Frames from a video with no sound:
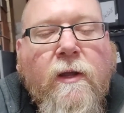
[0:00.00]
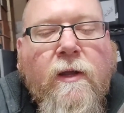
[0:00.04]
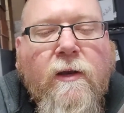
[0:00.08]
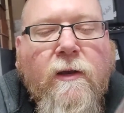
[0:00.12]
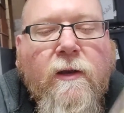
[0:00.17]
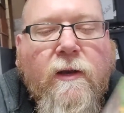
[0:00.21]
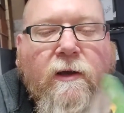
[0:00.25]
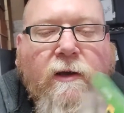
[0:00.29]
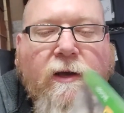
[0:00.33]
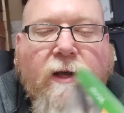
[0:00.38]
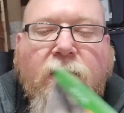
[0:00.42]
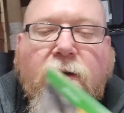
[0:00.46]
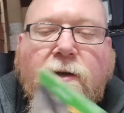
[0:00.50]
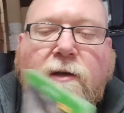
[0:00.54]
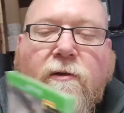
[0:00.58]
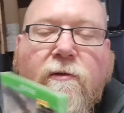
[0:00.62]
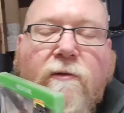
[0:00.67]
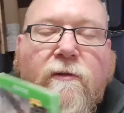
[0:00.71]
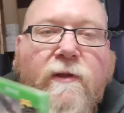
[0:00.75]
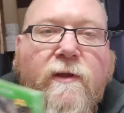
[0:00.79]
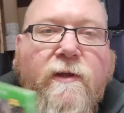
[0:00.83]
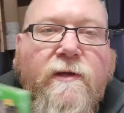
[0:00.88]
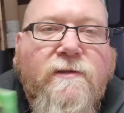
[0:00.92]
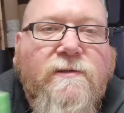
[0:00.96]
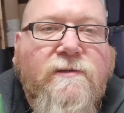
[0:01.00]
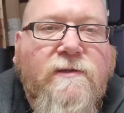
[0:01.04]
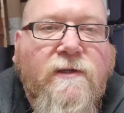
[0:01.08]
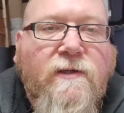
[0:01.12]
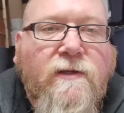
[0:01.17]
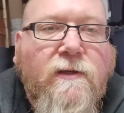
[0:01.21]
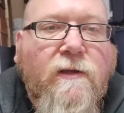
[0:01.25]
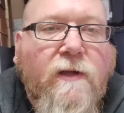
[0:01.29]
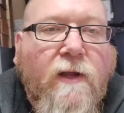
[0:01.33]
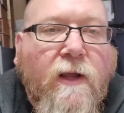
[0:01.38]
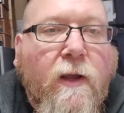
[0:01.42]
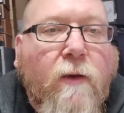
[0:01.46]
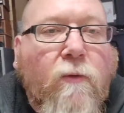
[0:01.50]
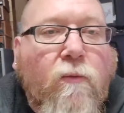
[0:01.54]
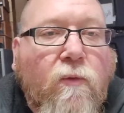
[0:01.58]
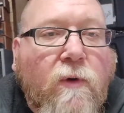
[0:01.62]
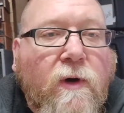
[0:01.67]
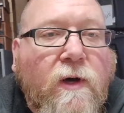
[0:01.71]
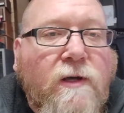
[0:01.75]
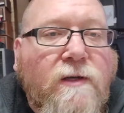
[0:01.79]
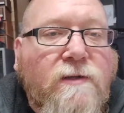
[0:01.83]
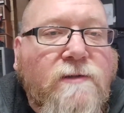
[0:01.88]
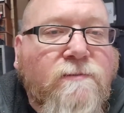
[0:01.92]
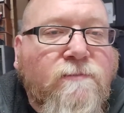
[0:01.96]
Now I knew this, and it
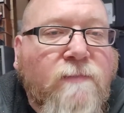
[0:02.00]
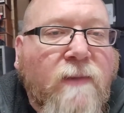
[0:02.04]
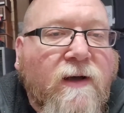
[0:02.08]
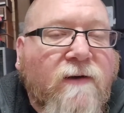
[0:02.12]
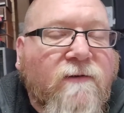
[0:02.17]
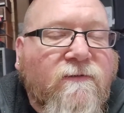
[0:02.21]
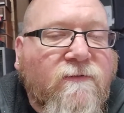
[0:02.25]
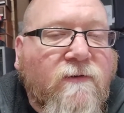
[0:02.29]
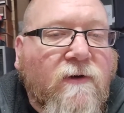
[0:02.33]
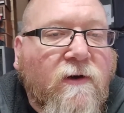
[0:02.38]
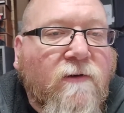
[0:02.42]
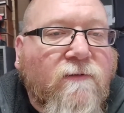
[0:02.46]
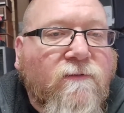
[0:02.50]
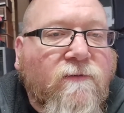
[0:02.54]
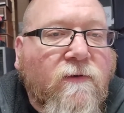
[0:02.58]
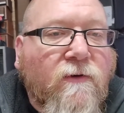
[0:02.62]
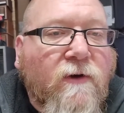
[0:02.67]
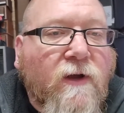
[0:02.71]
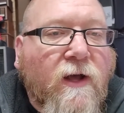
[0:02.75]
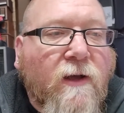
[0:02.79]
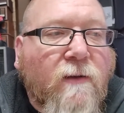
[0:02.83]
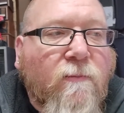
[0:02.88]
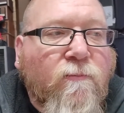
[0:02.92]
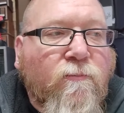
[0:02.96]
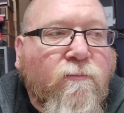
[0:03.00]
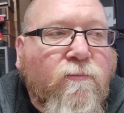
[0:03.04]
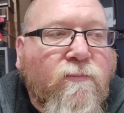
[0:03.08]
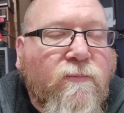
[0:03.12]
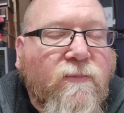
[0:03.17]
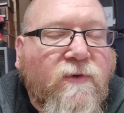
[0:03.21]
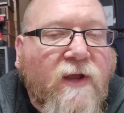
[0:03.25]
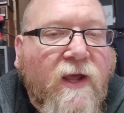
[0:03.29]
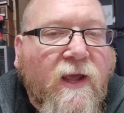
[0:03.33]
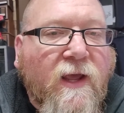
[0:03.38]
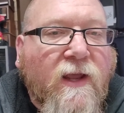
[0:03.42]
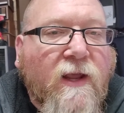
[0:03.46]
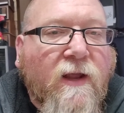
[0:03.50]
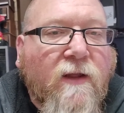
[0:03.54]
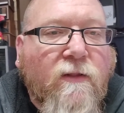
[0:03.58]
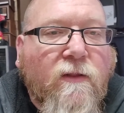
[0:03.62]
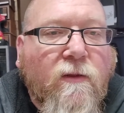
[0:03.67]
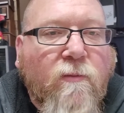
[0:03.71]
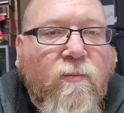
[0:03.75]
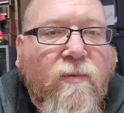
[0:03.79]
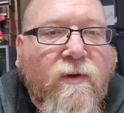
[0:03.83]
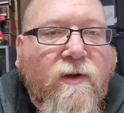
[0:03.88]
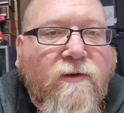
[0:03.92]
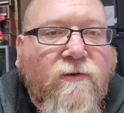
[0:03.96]
was my fault for not taking
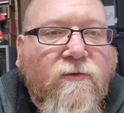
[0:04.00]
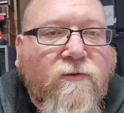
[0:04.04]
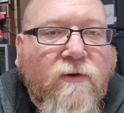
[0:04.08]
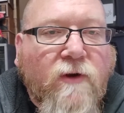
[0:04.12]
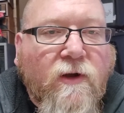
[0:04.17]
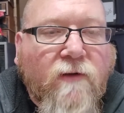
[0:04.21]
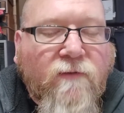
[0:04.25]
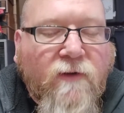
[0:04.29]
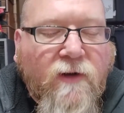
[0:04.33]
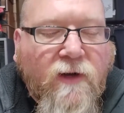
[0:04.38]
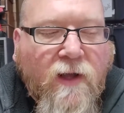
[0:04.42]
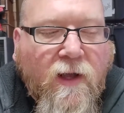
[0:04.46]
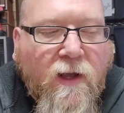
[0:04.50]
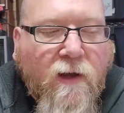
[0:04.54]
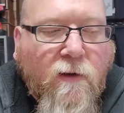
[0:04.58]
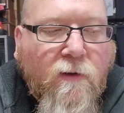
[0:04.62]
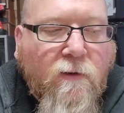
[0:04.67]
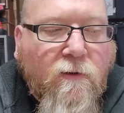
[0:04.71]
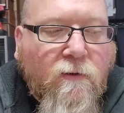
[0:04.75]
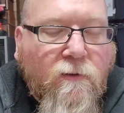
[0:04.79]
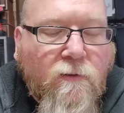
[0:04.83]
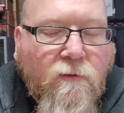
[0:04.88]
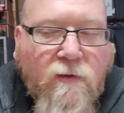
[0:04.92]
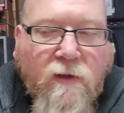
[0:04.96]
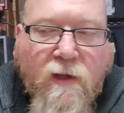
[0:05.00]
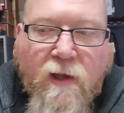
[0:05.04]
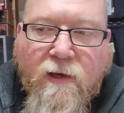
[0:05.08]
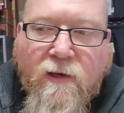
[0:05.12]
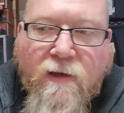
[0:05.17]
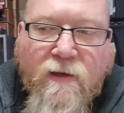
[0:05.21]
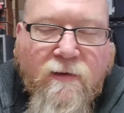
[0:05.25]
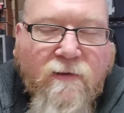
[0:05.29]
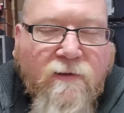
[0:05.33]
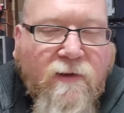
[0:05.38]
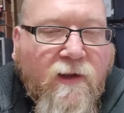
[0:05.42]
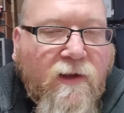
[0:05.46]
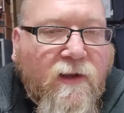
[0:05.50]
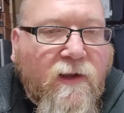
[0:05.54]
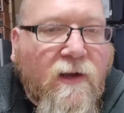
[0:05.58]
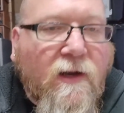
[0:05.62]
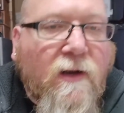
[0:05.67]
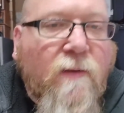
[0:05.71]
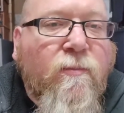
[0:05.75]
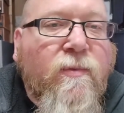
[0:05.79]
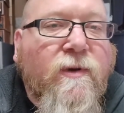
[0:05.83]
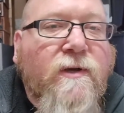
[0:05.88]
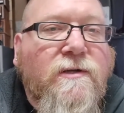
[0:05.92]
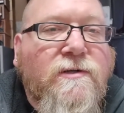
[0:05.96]
the picture of it. I didn't take
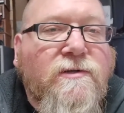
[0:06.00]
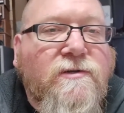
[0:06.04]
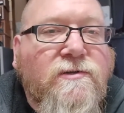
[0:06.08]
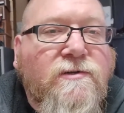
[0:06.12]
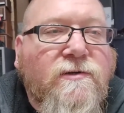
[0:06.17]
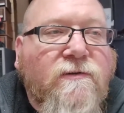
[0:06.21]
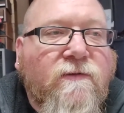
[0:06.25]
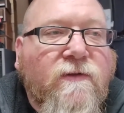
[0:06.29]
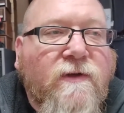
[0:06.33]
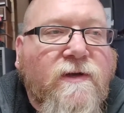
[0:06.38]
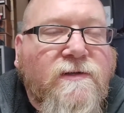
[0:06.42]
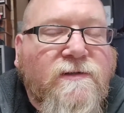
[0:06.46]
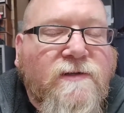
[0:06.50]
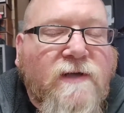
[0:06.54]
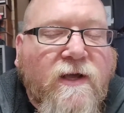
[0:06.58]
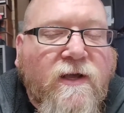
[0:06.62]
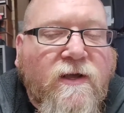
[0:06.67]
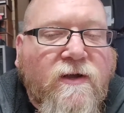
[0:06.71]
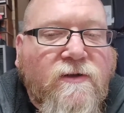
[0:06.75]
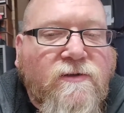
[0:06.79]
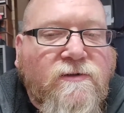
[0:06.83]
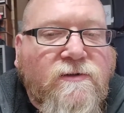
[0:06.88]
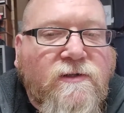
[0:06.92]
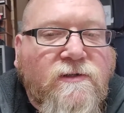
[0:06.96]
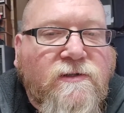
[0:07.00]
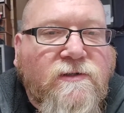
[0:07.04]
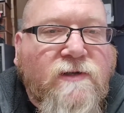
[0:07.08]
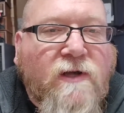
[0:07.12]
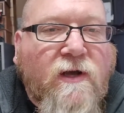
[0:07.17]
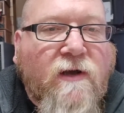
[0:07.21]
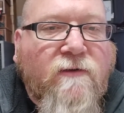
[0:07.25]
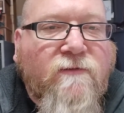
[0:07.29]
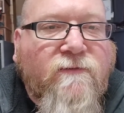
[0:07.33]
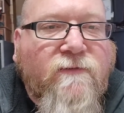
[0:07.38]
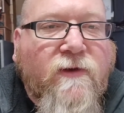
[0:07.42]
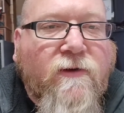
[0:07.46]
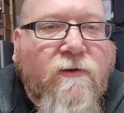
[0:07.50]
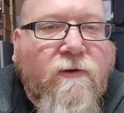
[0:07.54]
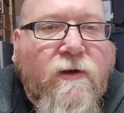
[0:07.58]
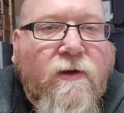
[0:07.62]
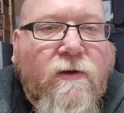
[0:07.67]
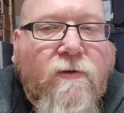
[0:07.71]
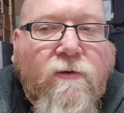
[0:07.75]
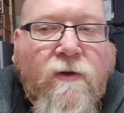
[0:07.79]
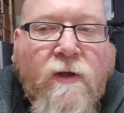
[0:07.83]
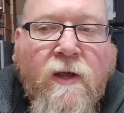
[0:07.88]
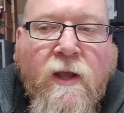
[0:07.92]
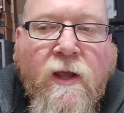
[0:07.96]
any pictures of this. I used the stock
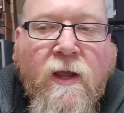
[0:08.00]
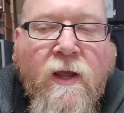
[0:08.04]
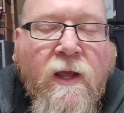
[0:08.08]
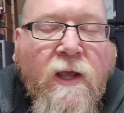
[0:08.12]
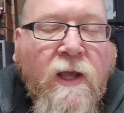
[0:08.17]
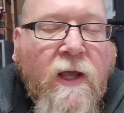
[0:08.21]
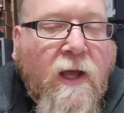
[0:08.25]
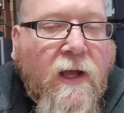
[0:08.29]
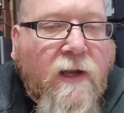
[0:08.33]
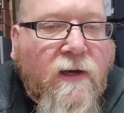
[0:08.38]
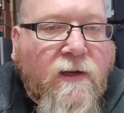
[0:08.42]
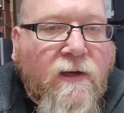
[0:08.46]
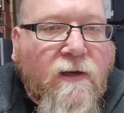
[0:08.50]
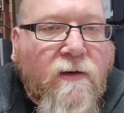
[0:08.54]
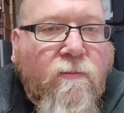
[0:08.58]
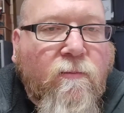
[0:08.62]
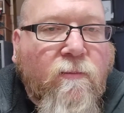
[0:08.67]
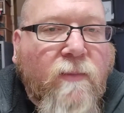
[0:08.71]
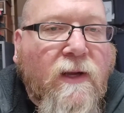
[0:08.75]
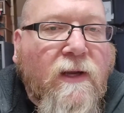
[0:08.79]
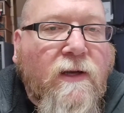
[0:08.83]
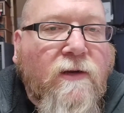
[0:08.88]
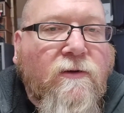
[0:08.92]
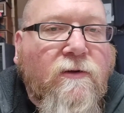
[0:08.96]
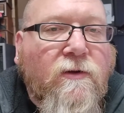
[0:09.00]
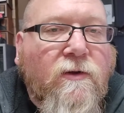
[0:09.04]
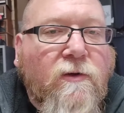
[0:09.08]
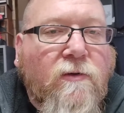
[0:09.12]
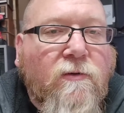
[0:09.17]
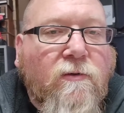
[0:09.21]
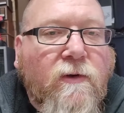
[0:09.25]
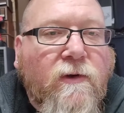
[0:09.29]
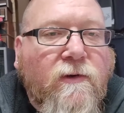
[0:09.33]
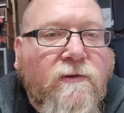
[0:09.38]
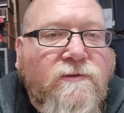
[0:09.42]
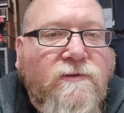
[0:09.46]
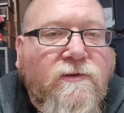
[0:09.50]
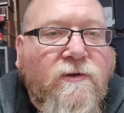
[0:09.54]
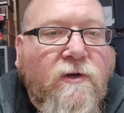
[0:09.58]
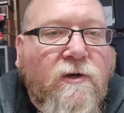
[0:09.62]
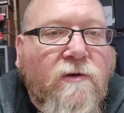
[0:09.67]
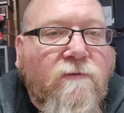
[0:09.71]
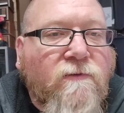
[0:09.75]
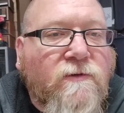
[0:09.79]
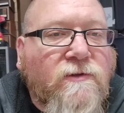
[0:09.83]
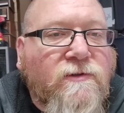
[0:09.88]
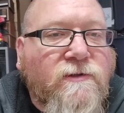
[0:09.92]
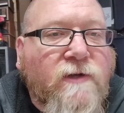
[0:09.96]
photo. I didn't mean to. It was an
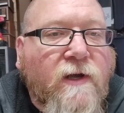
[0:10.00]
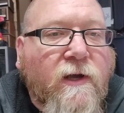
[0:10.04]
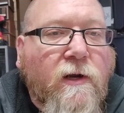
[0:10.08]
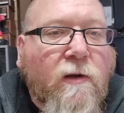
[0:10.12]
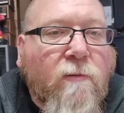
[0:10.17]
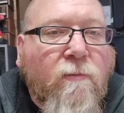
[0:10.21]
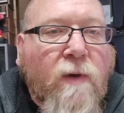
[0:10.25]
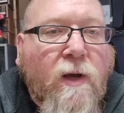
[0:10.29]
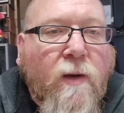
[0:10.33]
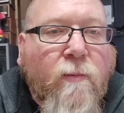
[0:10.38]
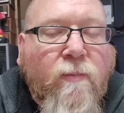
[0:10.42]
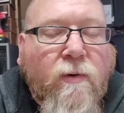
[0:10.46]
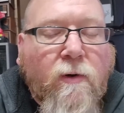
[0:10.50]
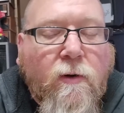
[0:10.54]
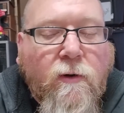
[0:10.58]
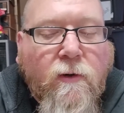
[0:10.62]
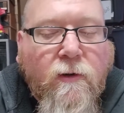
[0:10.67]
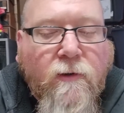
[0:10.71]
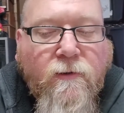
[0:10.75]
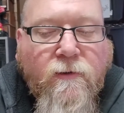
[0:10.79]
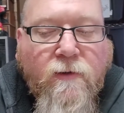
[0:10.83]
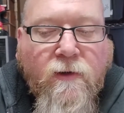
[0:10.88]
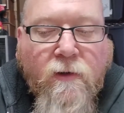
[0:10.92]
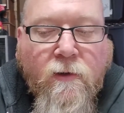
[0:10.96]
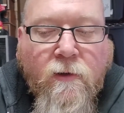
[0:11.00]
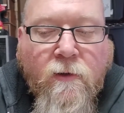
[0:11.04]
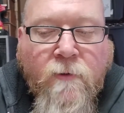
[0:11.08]
oversight on my part.